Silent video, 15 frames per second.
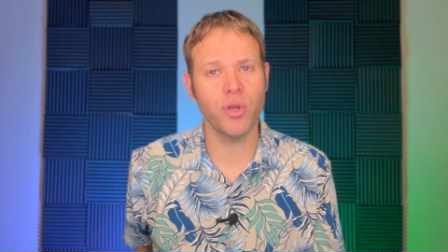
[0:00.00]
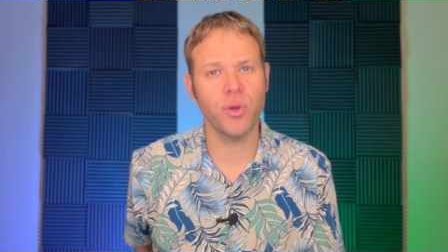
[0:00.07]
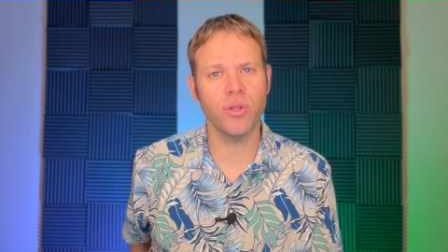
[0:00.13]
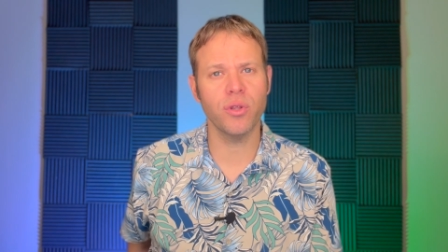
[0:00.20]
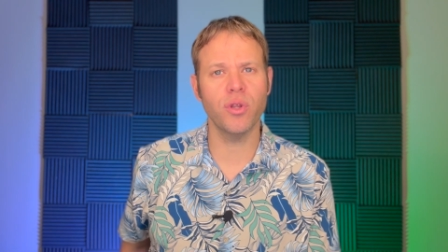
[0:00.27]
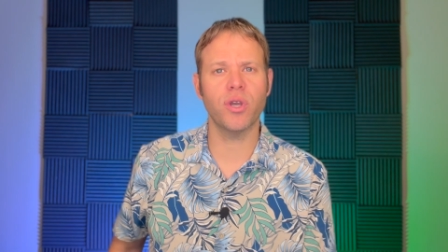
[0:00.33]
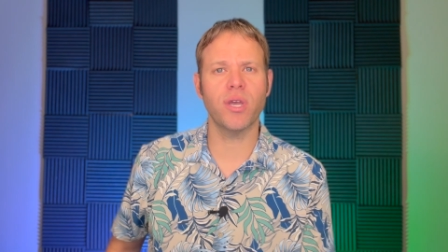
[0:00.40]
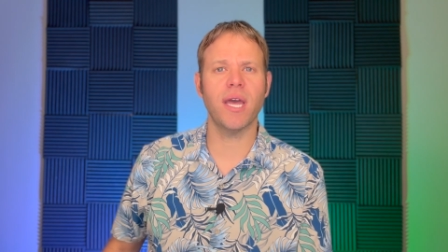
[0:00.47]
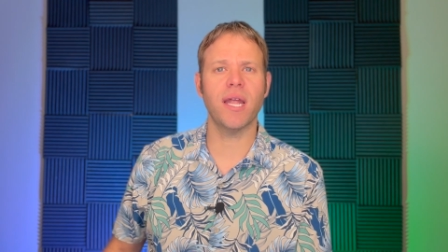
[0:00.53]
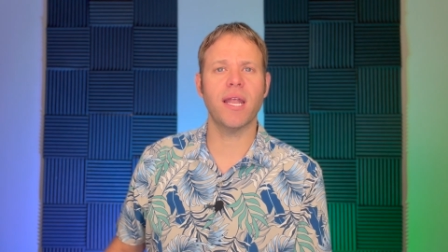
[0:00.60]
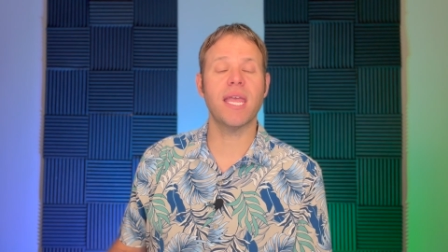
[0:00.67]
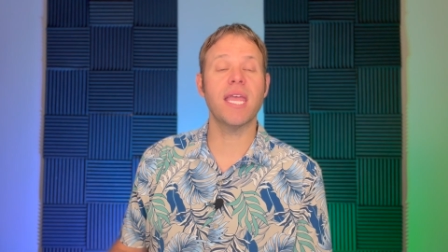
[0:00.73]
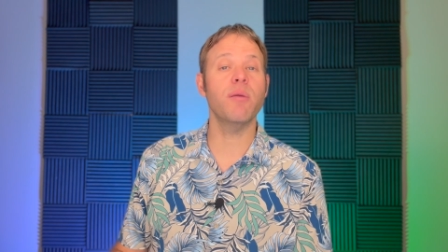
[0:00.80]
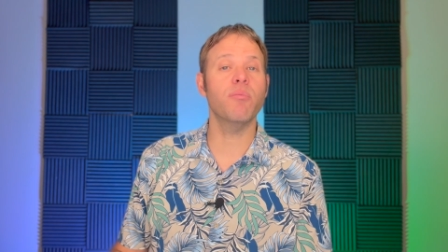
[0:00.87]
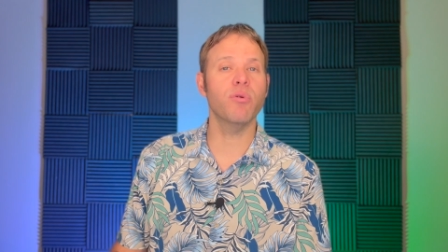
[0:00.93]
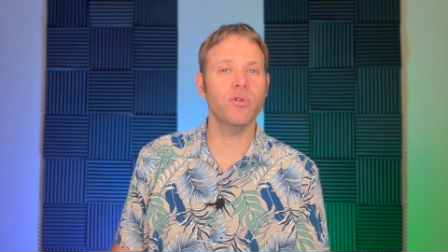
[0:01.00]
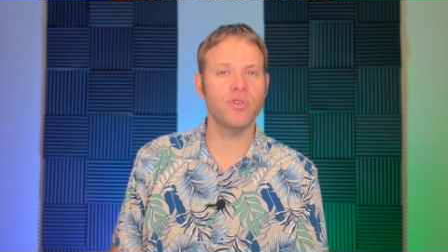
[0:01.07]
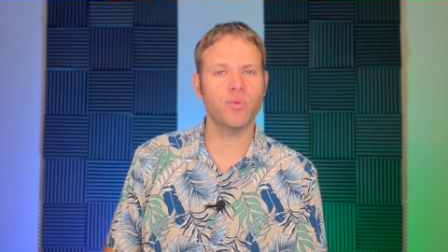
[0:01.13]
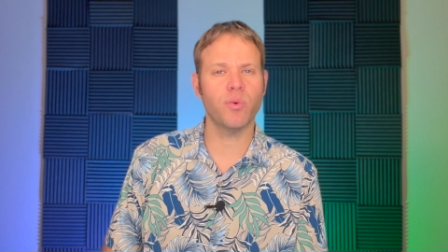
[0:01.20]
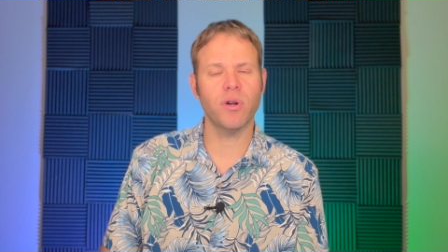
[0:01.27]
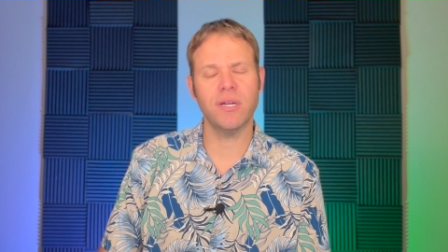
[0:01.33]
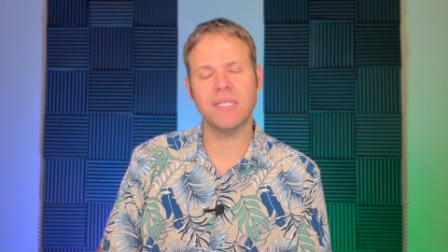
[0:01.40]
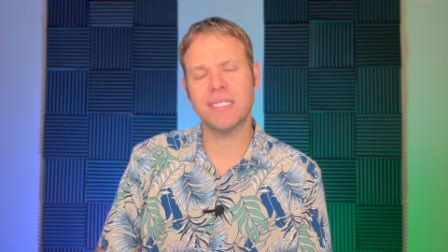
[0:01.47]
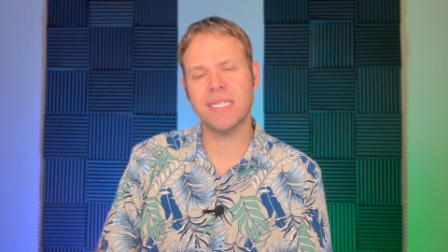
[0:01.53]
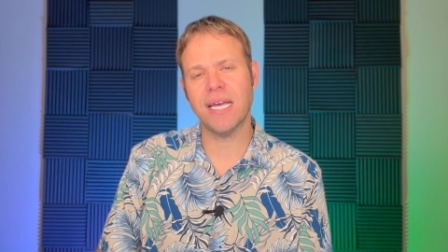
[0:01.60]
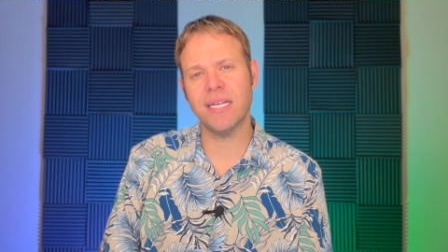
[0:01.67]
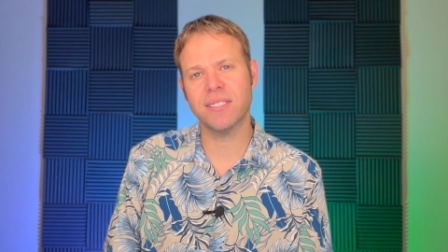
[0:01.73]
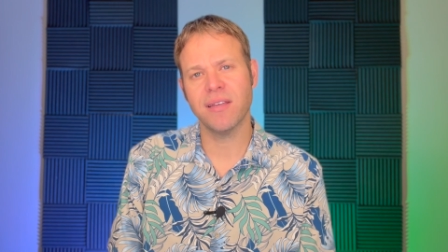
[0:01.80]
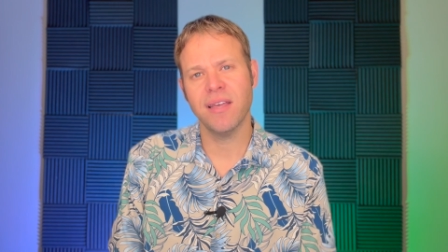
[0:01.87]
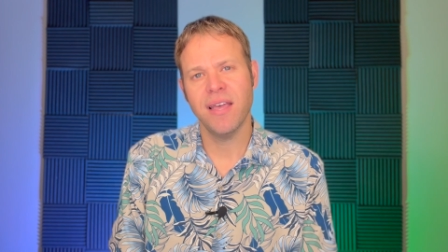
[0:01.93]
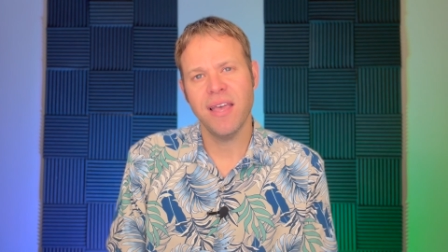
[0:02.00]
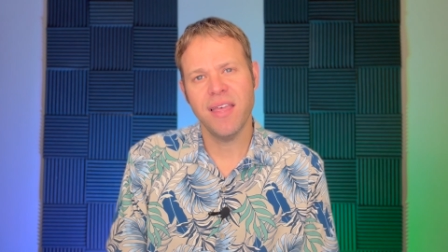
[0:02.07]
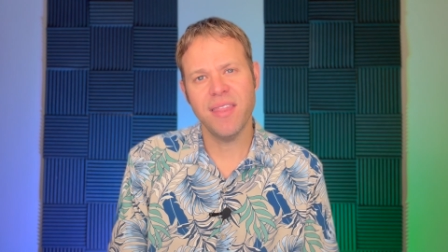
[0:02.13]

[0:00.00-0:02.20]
You can look at Hebrews where it says